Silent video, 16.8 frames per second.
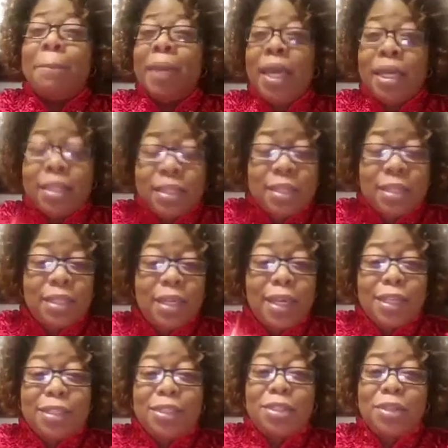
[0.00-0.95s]
best
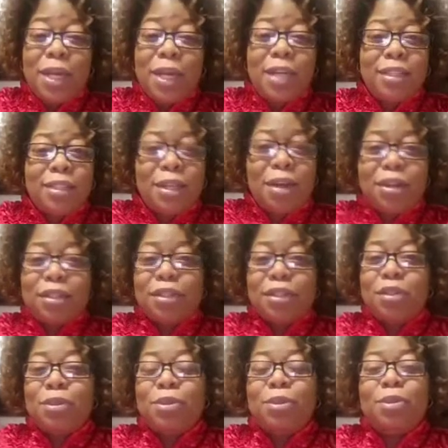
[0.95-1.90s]
to try to talk
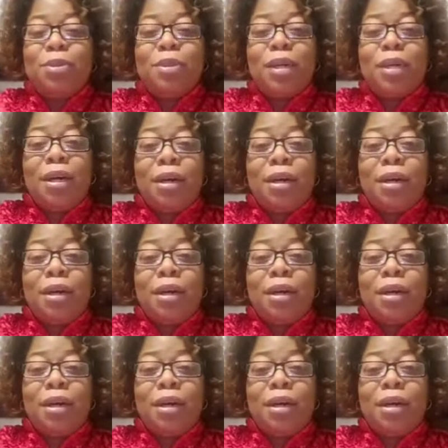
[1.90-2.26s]
to